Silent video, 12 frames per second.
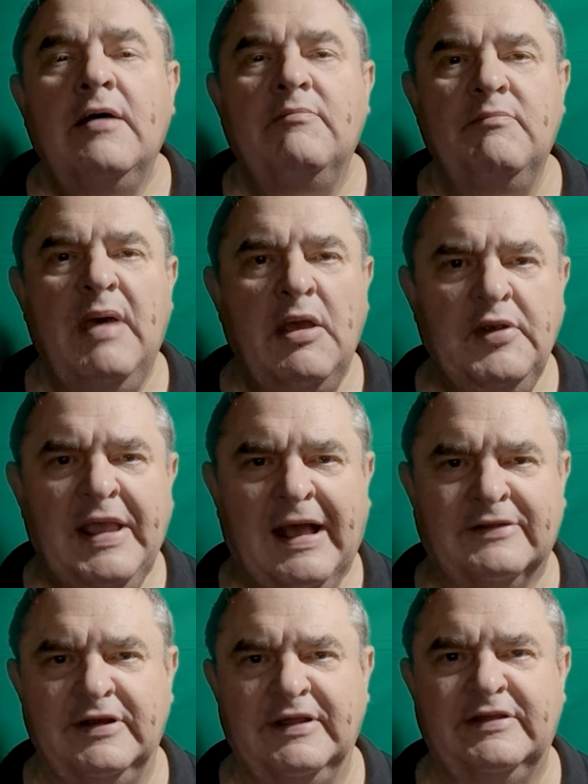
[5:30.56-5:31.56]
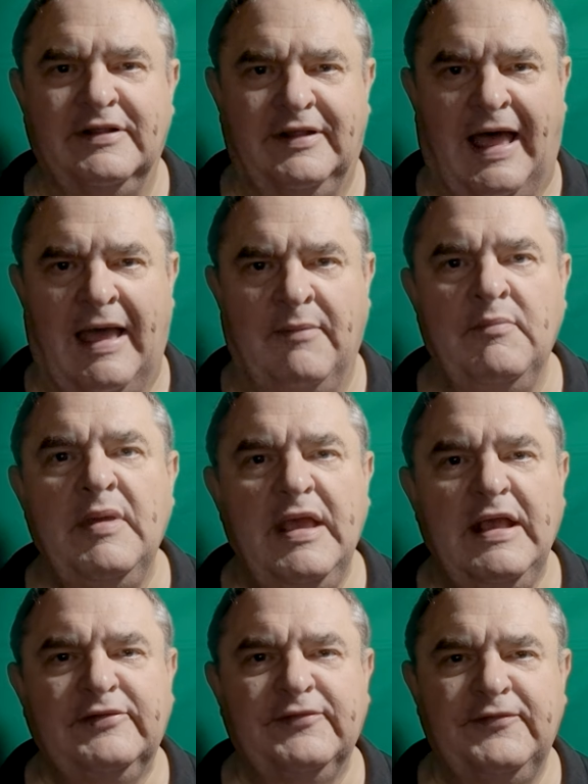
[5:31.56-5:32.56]
Mary had a little lamb,
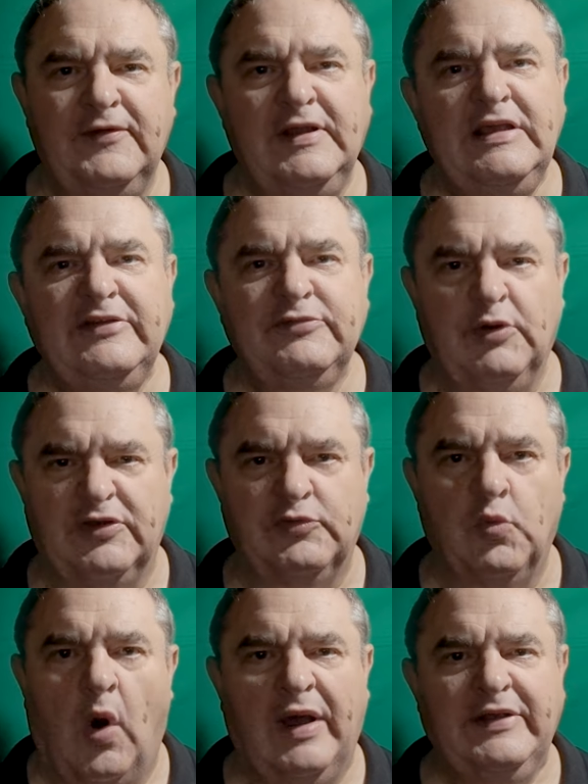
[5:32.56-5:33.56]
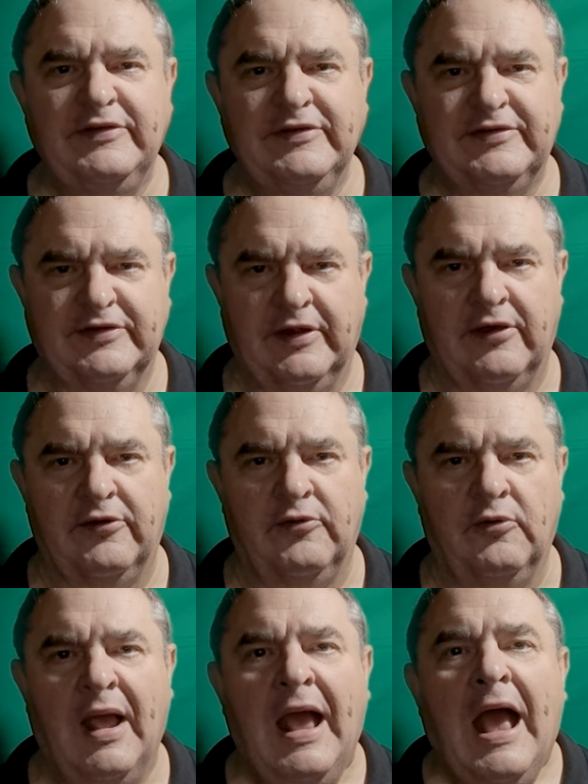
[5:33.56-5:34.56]
its fleece was white as
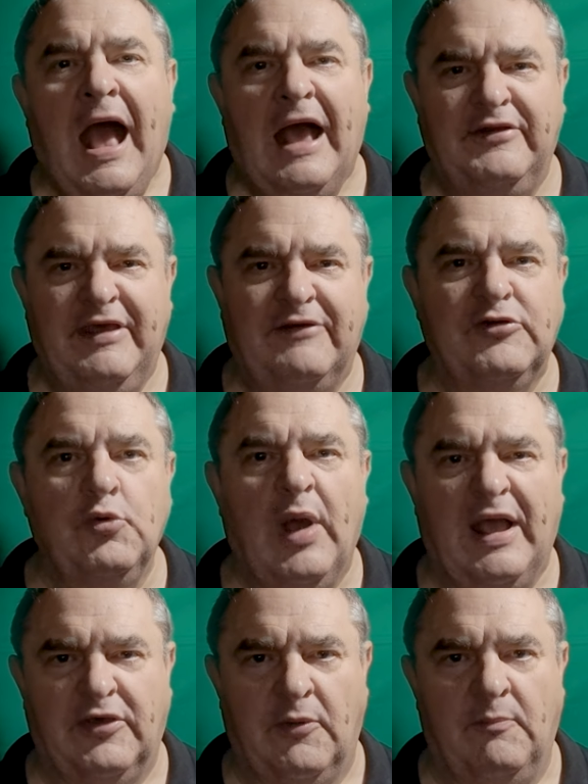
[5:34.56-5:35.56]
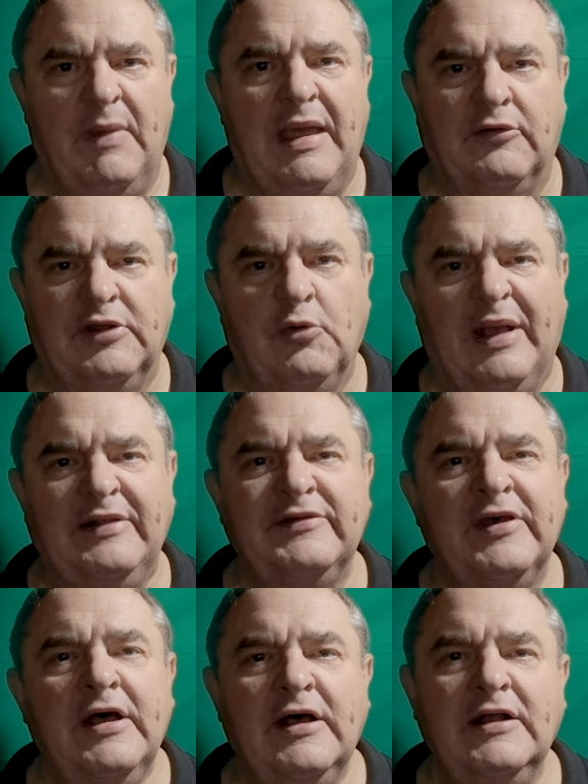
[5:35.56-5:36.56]
snow, and everywhere that Mary
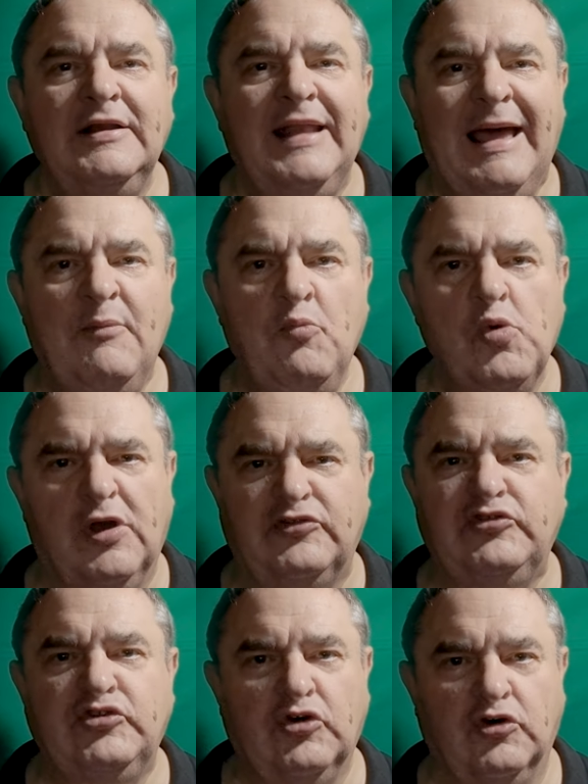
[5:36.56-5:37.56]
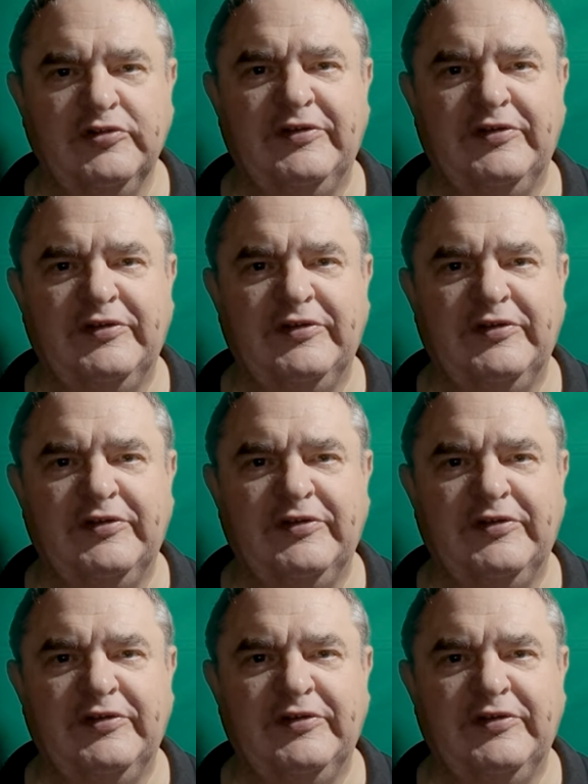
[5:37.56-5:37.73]
went, her lamb was sure